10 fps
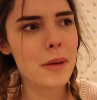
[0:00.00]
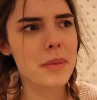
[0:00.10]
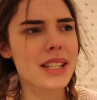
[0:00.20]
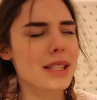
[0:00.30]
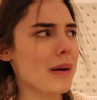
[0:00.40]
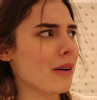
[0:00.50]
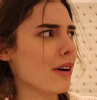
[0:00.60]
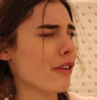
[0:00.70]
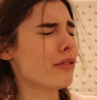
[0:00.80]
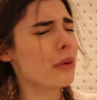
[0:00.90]
but there's
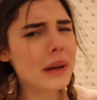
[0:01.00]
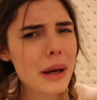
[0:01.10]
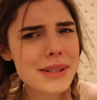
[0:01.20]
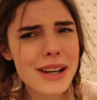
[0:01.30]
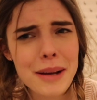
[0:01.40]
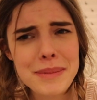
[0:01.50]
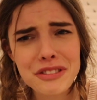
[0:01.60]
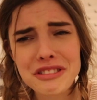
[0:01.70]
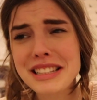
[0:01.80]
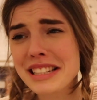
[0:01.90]
about a 4 hour time
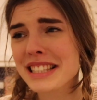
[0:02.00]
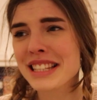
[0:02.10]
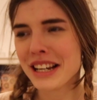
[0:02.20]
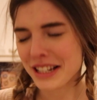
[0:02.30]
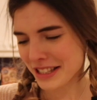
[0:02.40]
difference.